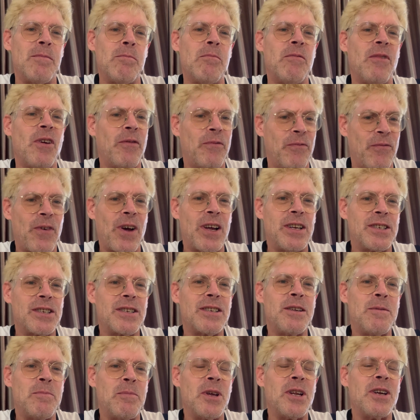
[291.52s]
If I
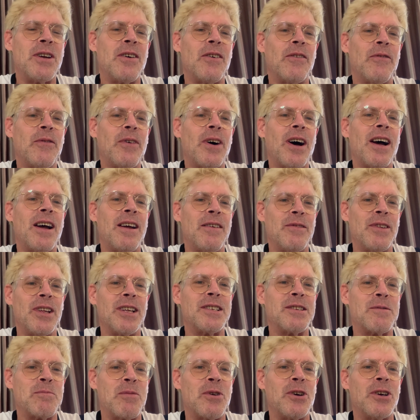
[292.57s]
sleep in till 5,
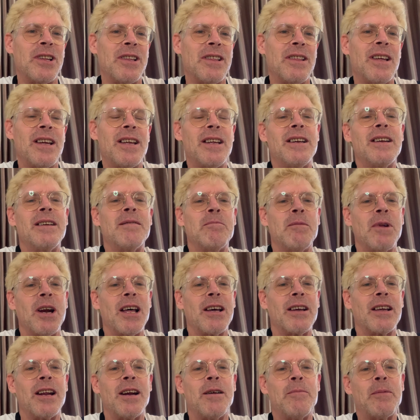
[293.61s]
that's pretty late. But
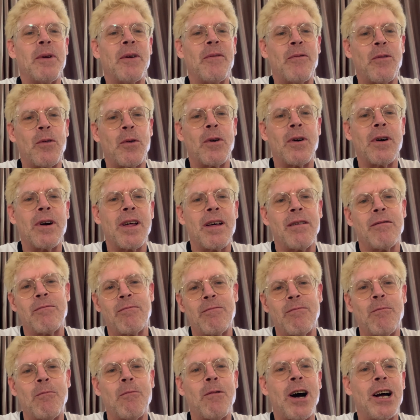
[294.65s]
I get up at 4 and
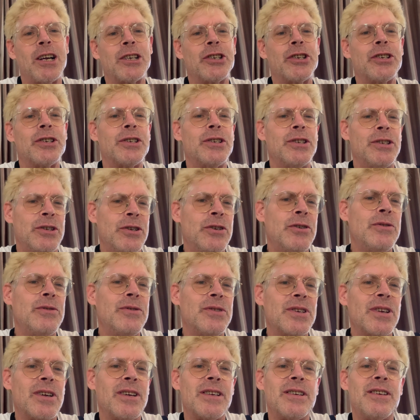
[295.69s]
I'll watch
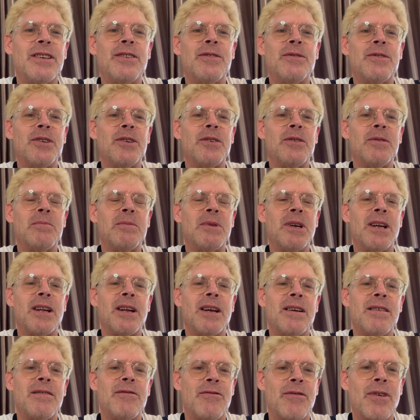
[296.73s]
news on YouTube and
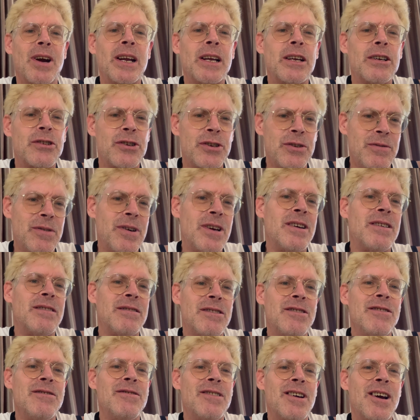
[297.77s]
then drink 2
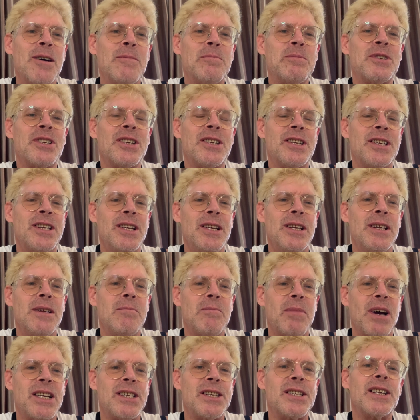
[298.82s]
2 cups of tea, and
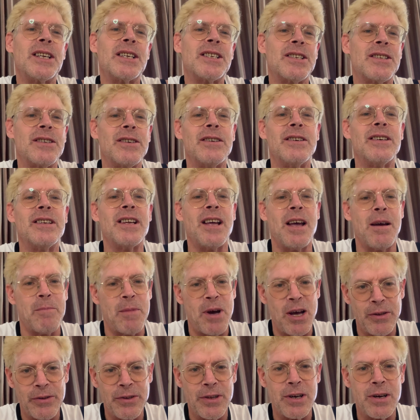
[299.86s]
by 6:30 I'm
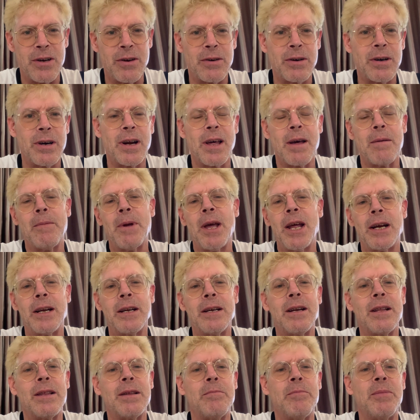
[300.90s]
out the door and I'm
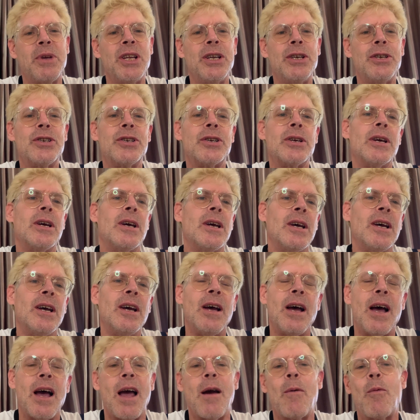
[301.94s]
headed to the beach.
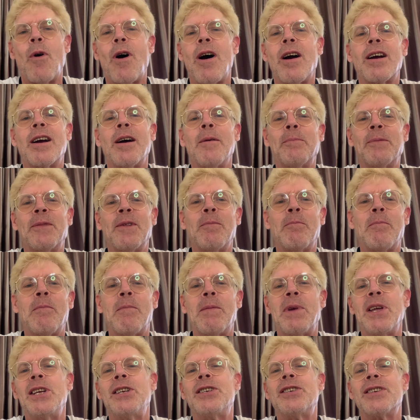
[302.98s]
I walk up the
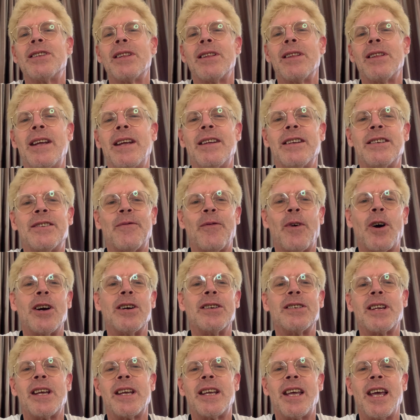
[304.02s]
beach as far
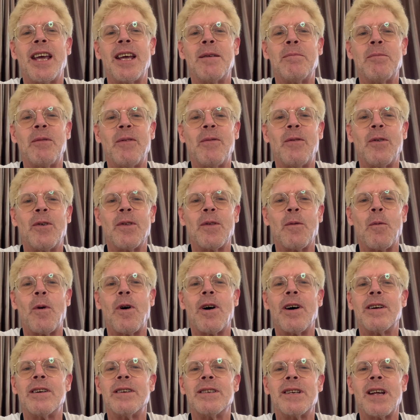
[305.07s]
as I can before the
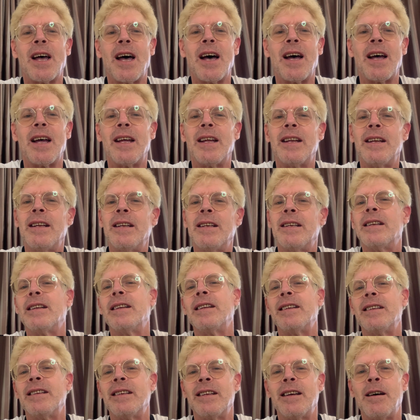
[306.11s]
water's high,
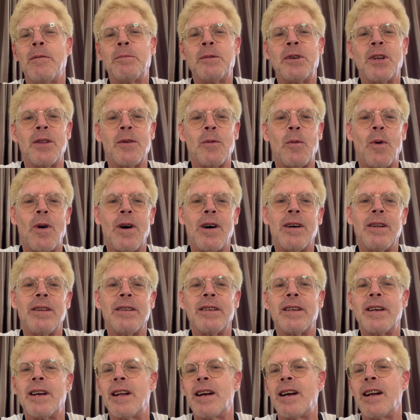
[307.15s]
up to the wall,
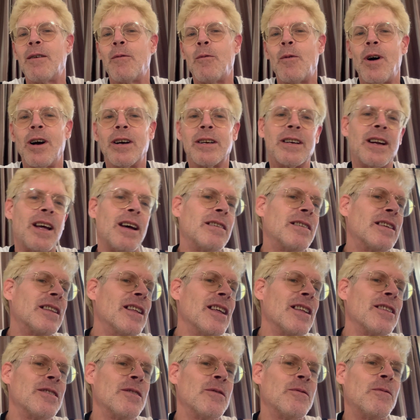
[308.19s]
and then I walk down the
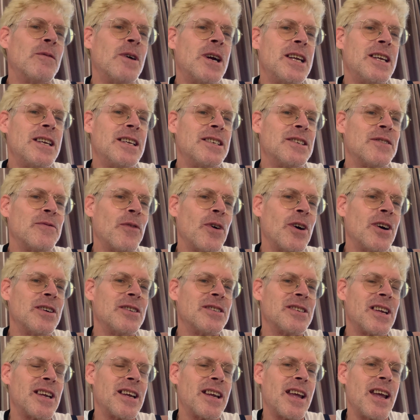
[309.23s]
other way as far
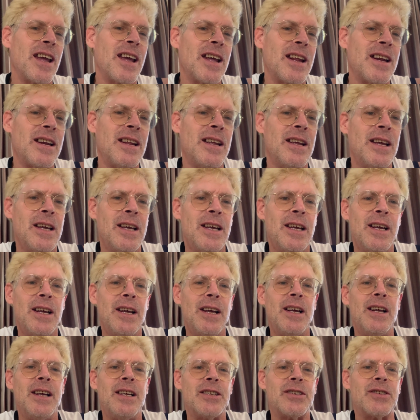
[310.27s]
as I can.
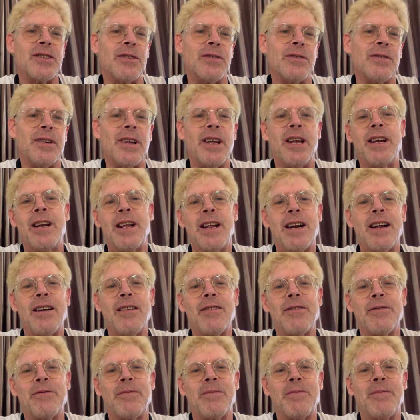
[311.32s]
So, and then
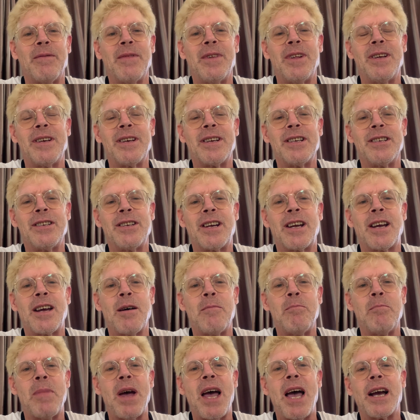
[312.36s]
I'll
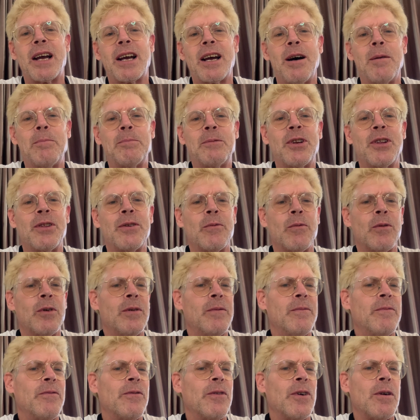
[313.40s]
come back up to the
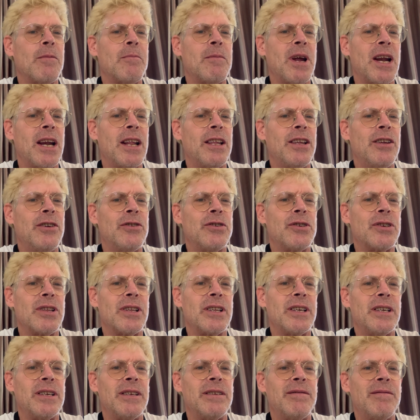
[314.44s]
room for a minute,
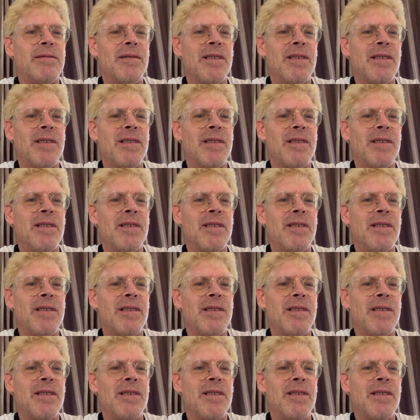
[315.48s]
usually